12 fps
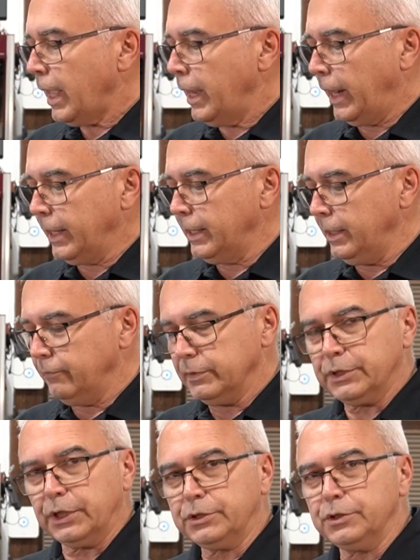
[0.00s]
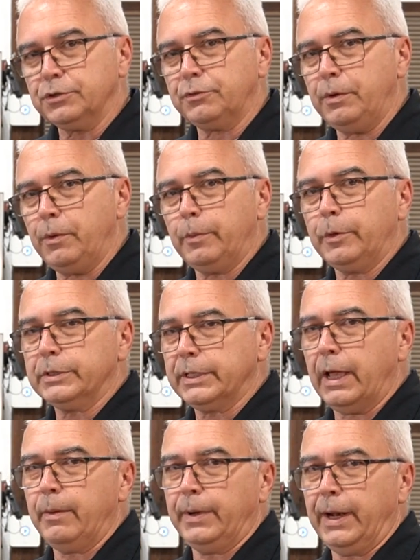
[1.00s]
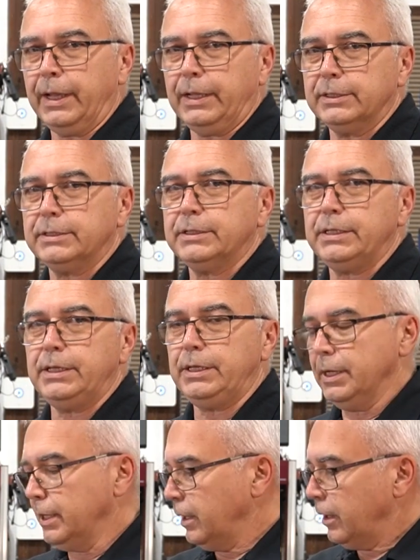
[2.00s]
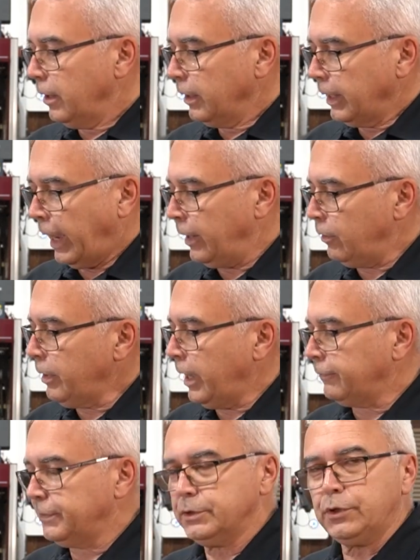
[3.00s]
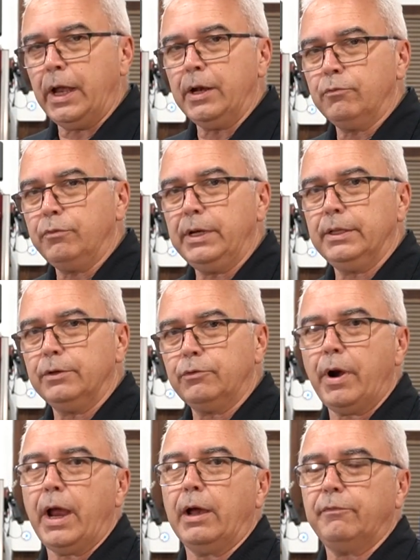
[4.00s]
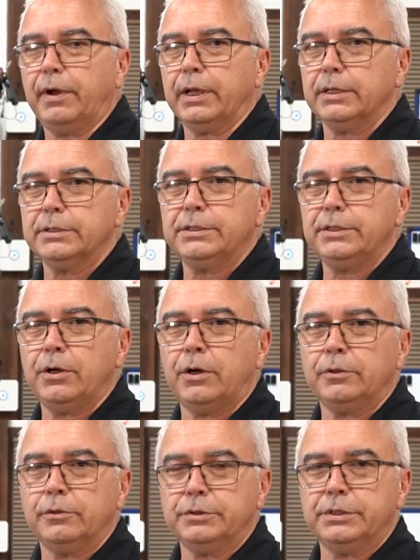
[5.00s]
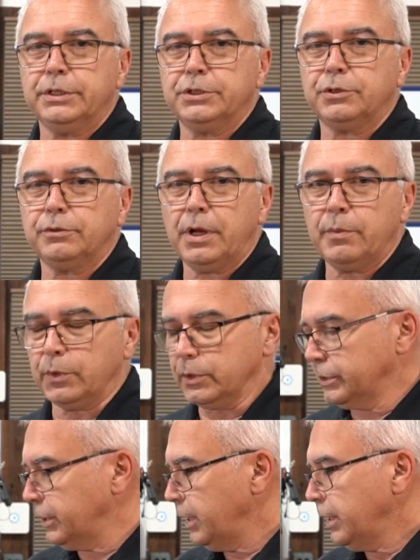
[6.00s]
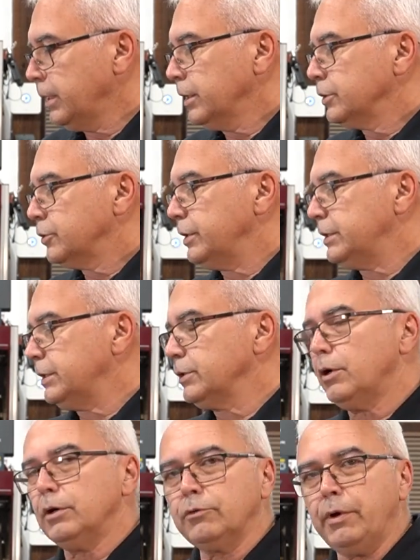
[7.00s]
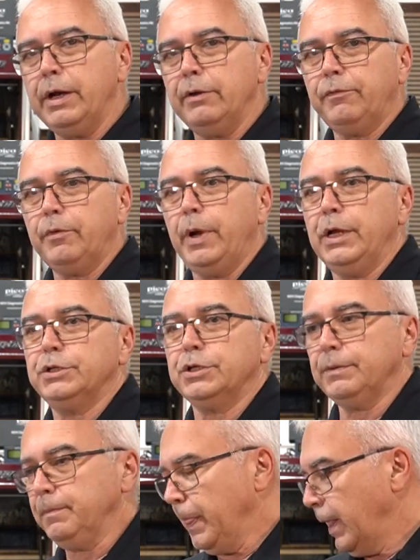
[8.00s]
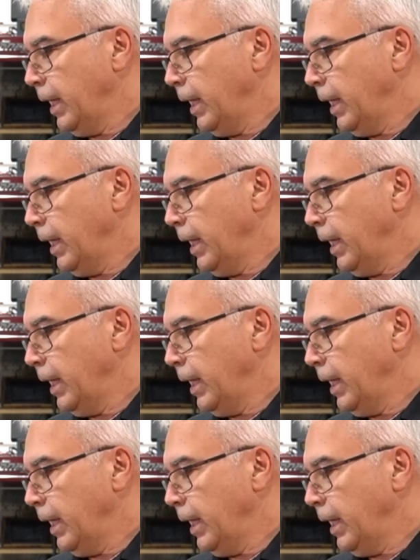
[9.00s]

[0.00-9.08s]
And I can even touch the screen one more time, and I can see, I don't have to try to read the graph. I can see all those digital numbers. So this is all great information.